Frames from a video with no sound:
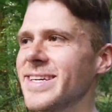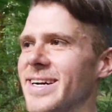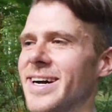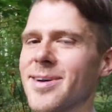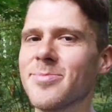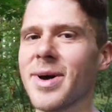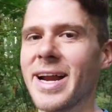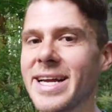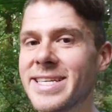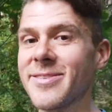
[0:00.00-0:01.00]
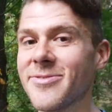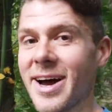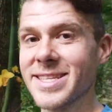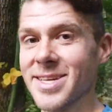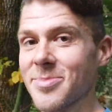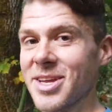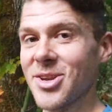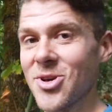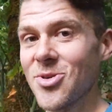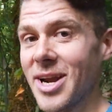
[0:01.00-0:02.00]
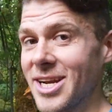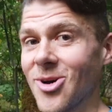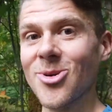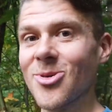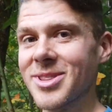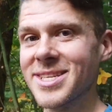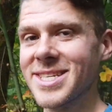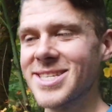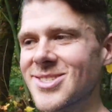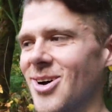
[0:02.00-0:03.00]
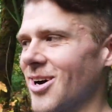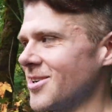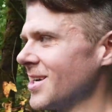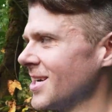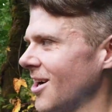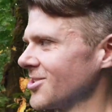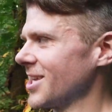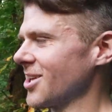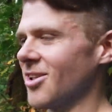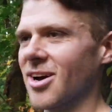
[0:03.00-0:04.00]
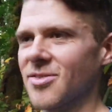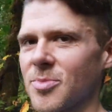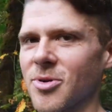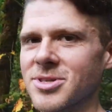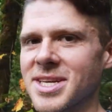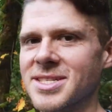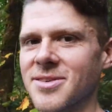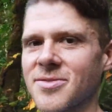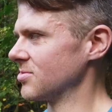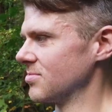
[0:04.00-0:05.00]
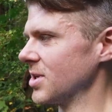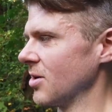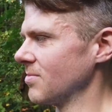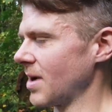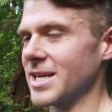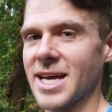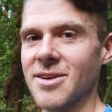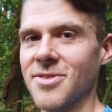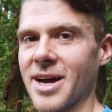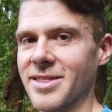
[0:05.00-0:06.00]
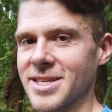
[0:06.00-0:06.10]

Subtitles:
but I did find something new and I don't know what this is, so I'll take you along for the process of, identifying